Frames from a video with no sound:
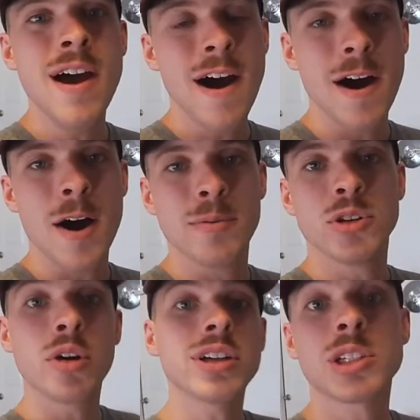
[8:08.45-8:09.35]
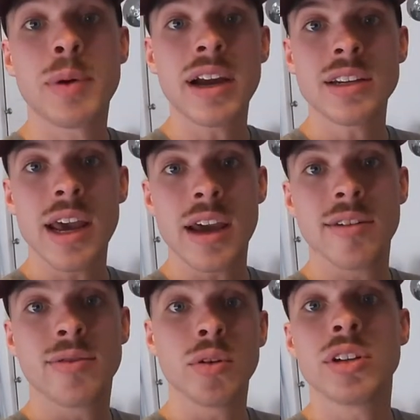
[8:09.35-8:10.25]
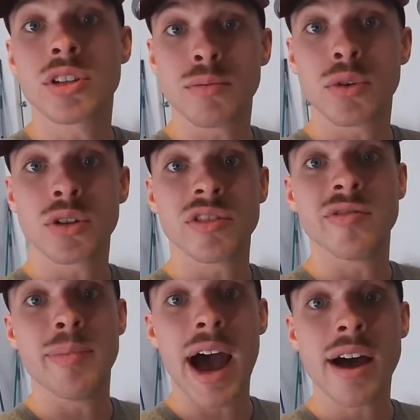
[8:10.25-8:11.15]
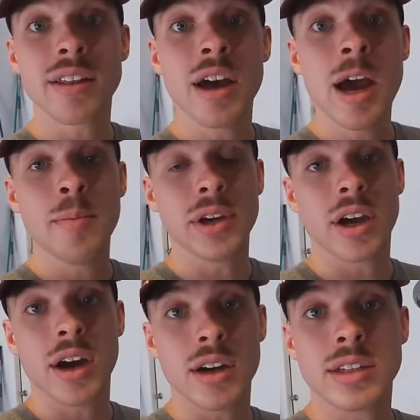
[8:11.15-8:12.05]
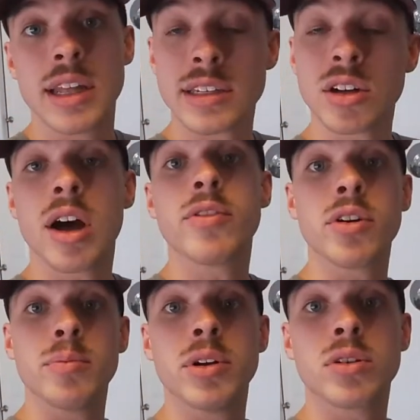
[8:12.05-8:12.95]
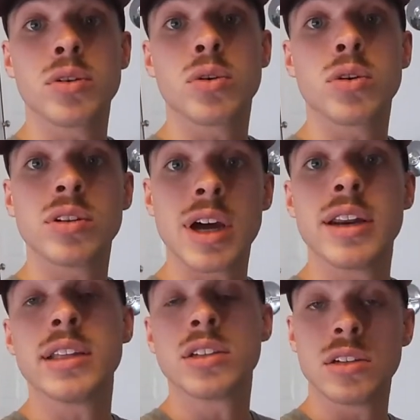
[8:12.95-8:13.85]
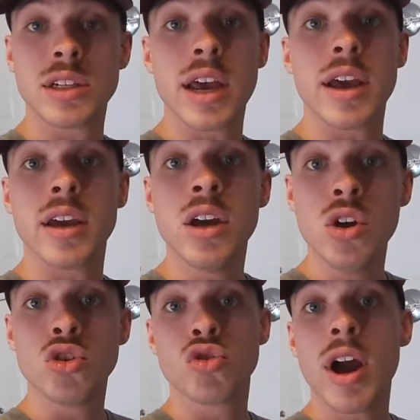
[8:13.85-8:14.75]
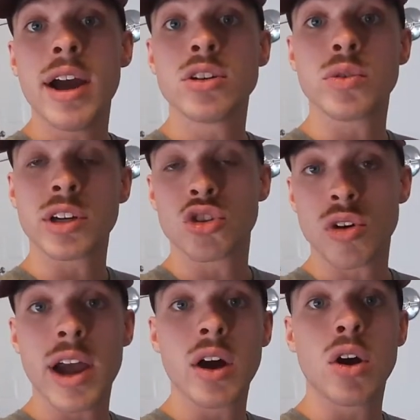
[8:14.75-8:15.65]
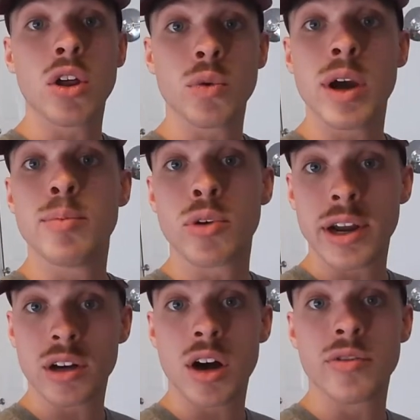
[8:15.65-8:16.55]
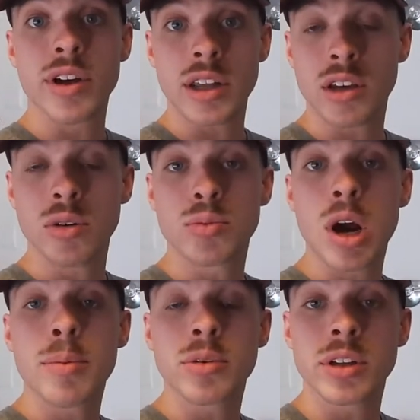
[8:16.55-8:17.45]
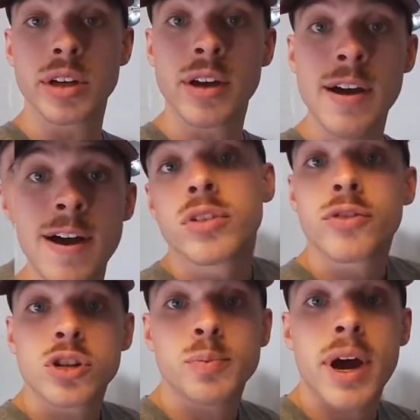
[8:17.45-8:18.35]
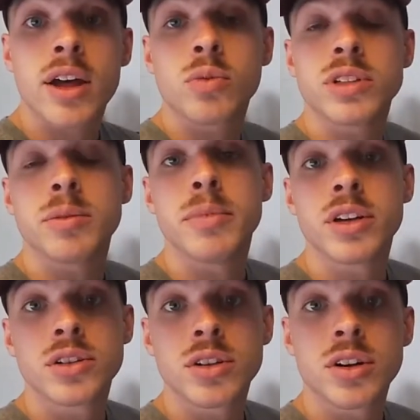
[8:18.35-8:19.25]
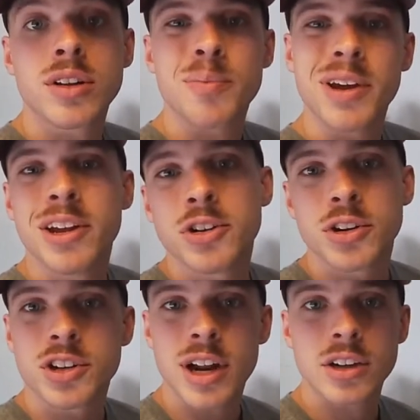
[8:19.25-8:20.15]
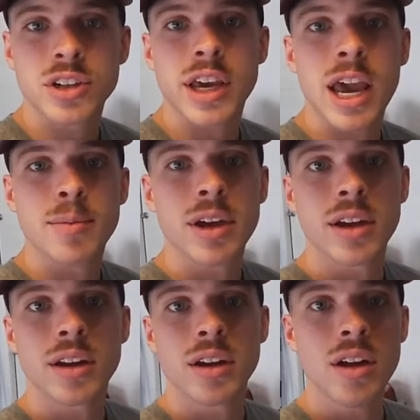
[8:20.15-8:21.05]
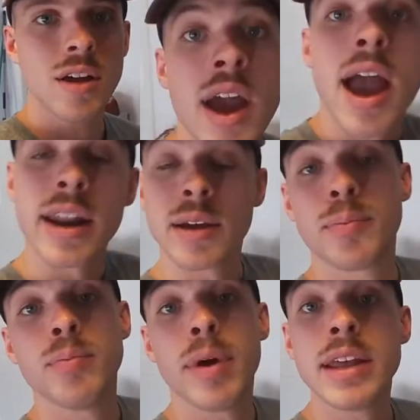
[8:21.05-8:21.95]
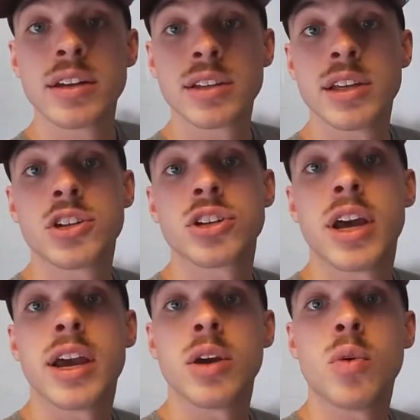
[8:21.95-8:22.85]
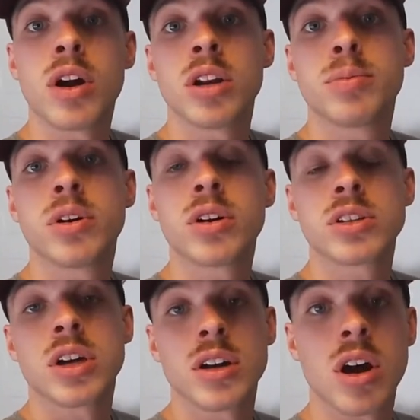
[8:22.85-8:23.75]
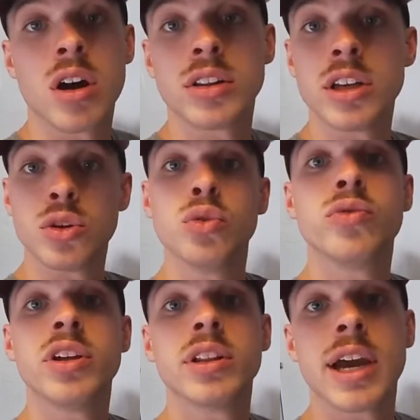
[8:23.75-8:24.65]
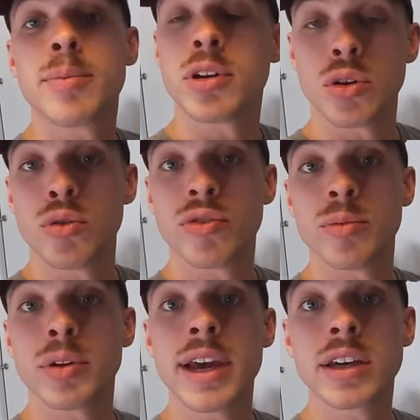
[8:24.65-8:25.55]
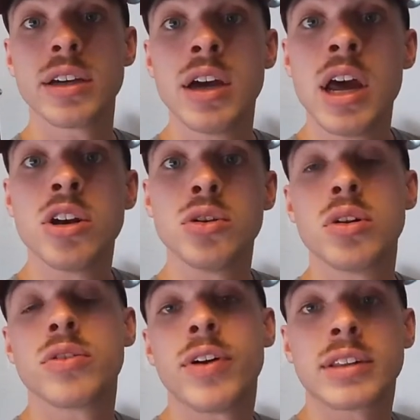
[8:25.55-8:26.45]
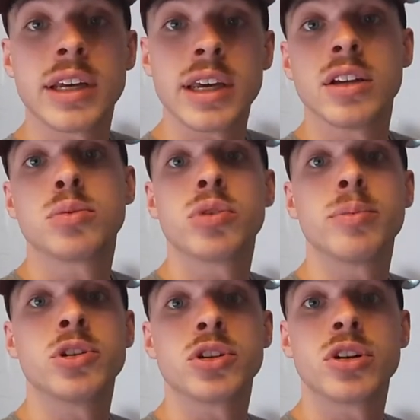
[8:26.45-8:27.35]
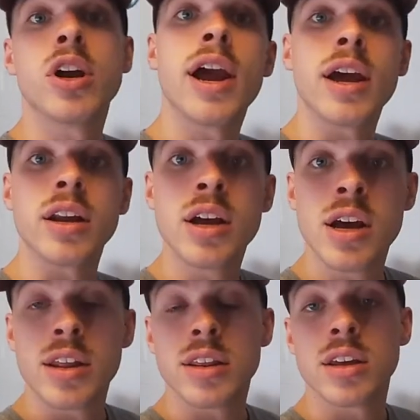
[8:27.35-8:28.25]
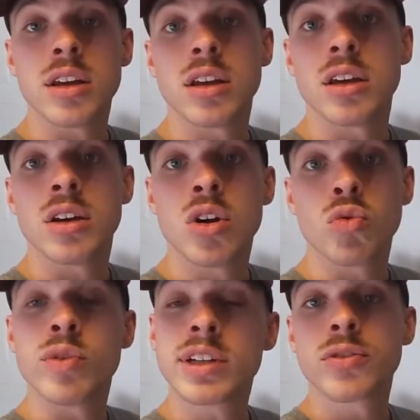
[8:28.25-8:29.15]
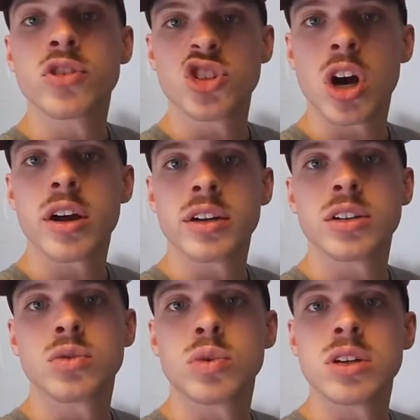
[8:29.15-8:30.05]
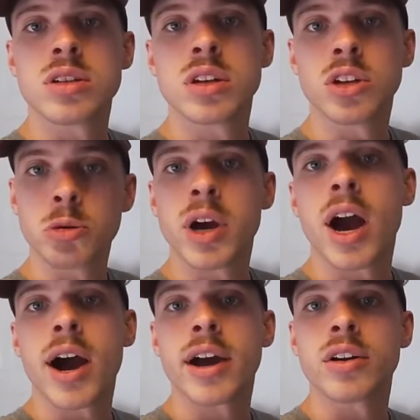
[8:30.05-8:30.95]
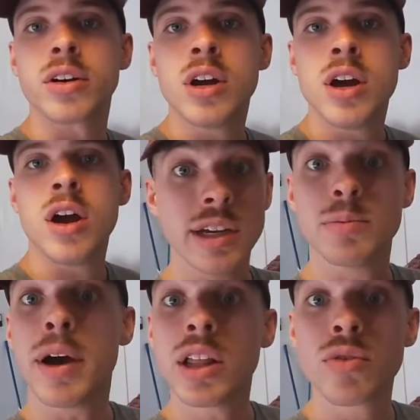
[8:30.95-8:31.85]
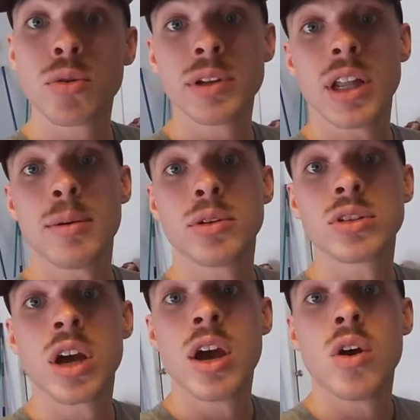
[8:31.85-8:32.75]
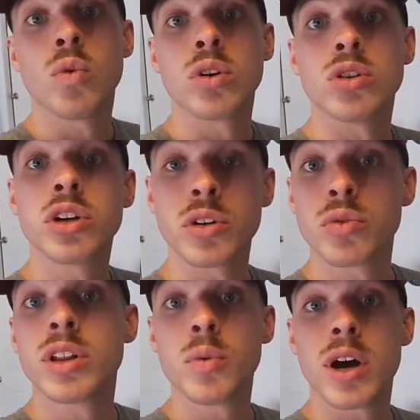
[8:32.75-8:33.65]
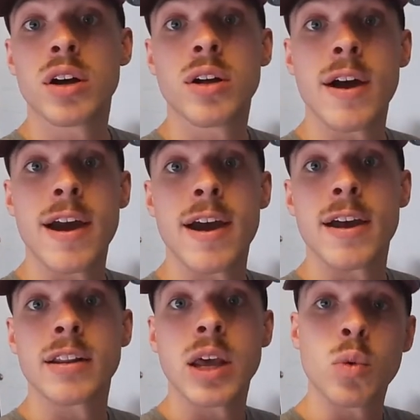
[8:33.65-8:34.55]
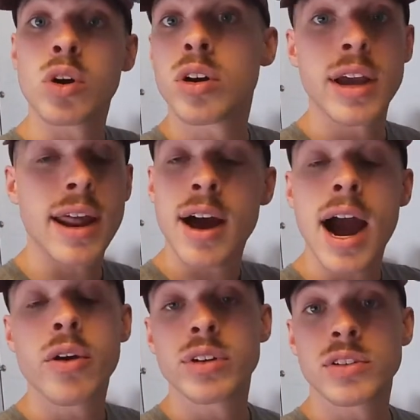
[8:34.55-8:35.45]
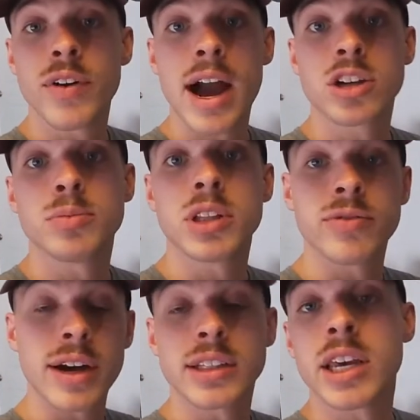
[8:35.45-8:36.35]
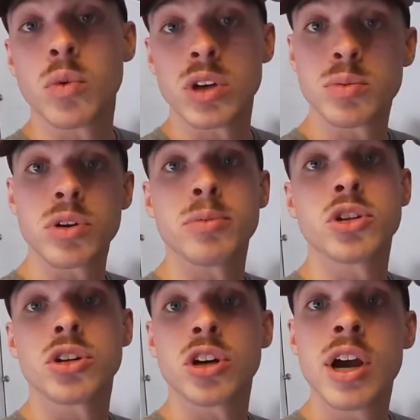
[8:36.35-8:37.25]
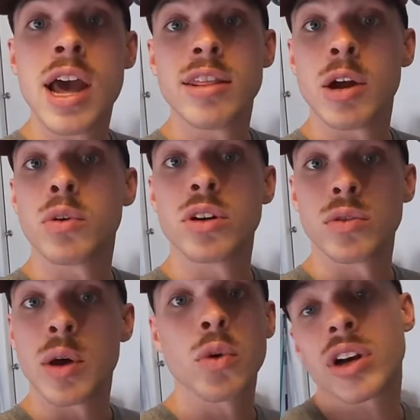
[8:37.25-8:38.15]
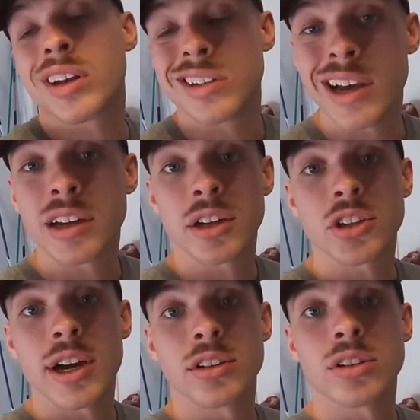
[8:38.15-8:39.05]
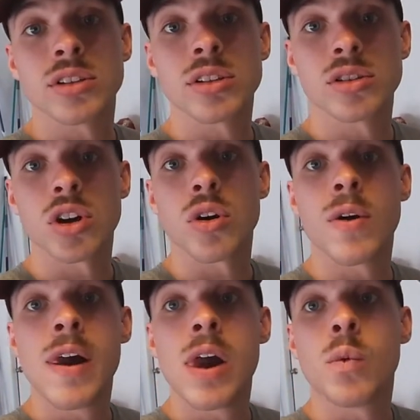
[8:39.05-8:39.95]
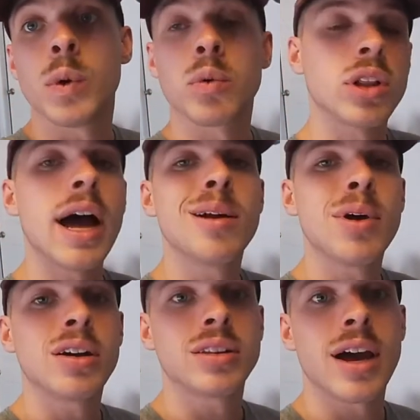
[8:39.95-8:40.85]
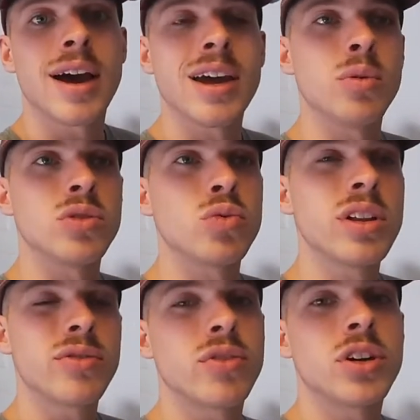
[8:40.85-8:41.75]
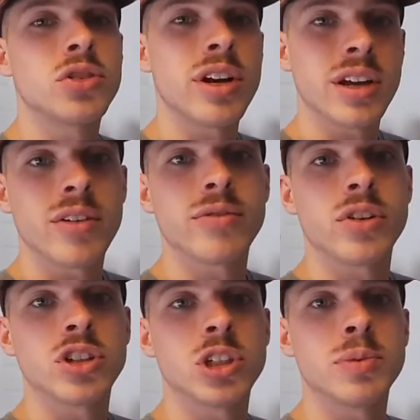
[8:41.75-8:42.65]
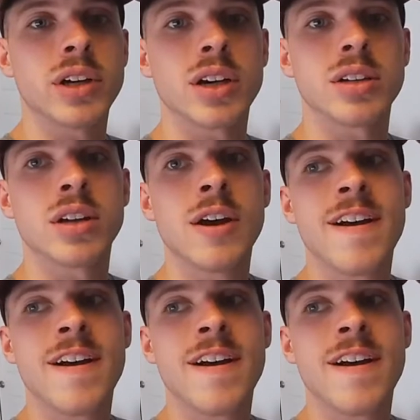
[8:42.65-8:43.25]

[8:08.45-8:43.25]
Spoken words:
Don't expect a fully submersive bath, because they still have their umbilical cord, and that needs to stay dry so it can dry out all the way, break off, and heal properly. After the first bath was administered, the pediatrician actually came in, and he made the decision that he wanted to put our son on the UV lamp and UV blanket due to the fact that he is premature and the risk for jaundice was a little bit higher. His bilirubin levels were looking really well, and they weren't at a high risk factor, but the fact that he was premature, they weren't going to take any chances. So we were glad about that. It was really frustrating at first, just because,